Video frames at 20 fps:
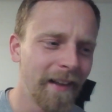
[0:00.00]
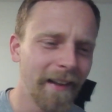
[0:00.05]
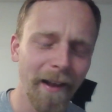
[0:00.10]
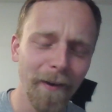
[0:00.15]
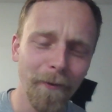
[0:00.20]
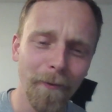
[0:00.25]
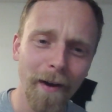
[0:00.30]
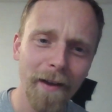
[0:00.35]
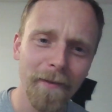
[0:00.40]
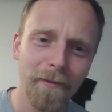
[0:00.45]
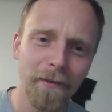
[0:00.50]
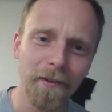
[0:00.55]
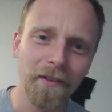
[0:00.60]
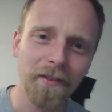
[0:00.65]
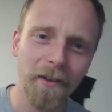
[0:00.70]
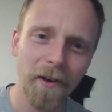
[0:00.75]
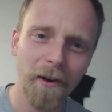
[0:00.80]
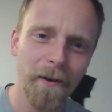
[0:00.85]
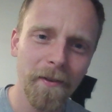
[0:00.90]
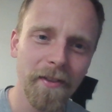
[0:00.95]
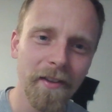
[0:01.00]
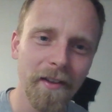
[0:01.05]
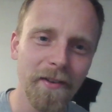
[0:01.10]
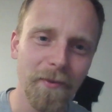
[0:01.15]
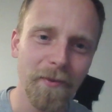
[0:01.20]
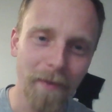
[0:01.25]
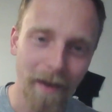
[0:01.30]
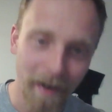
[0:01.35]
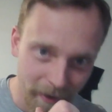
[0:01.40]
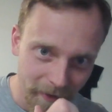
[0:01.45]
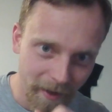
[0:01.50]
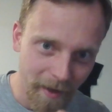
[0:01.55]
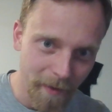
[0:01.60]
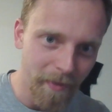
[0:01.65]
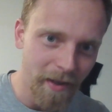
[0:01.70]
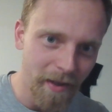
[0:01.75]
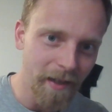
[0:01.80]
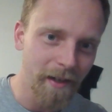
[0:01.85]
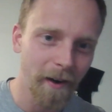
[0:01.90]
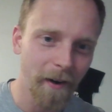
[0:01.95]
that rivals Carthage. Why do they
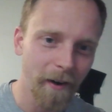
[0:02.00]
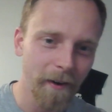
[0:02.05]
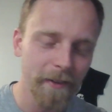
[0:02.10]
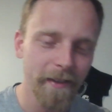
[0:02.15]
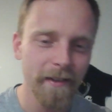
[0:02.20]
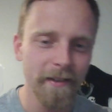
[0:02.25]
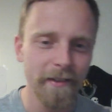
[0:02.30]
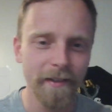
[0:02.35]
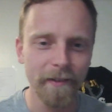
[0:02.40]
beat Carthage?